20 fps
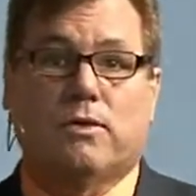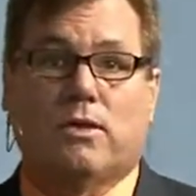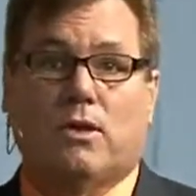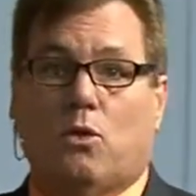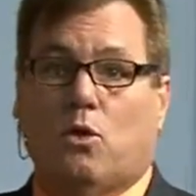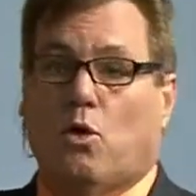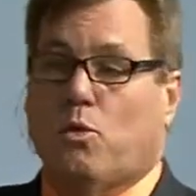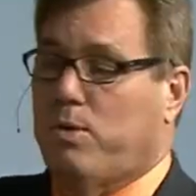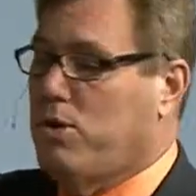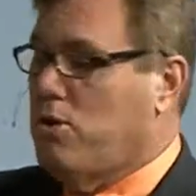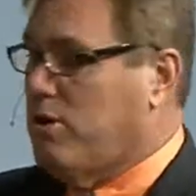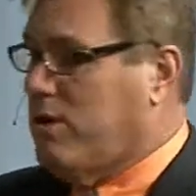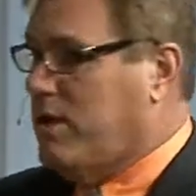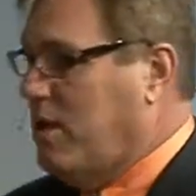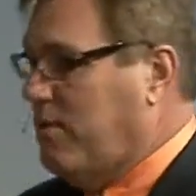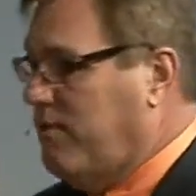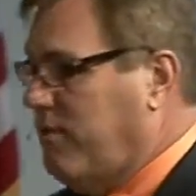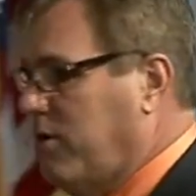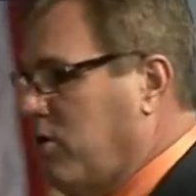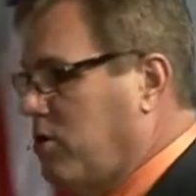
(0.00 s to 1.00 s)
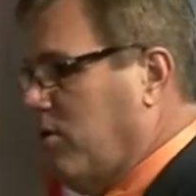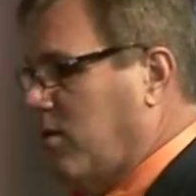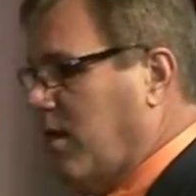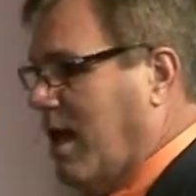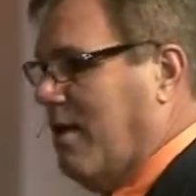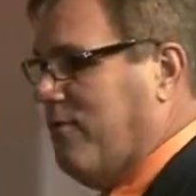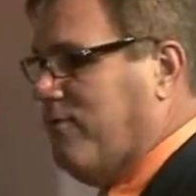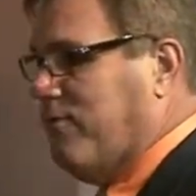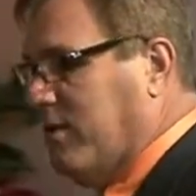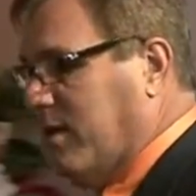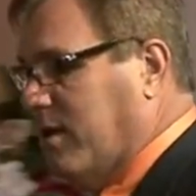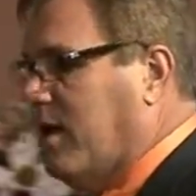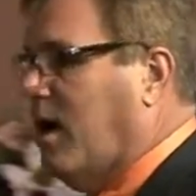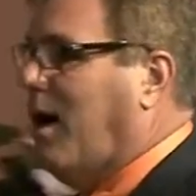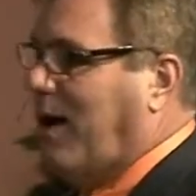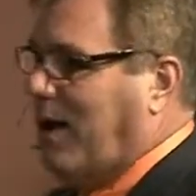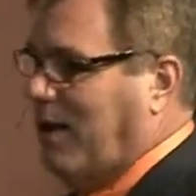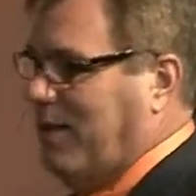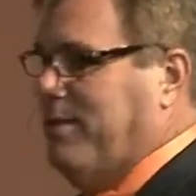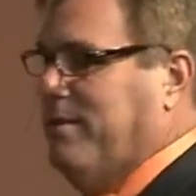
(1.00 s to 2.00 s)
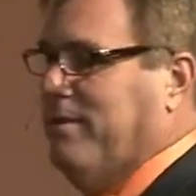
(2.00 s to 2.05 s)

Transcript: in the Lord, when you're giving your life to God,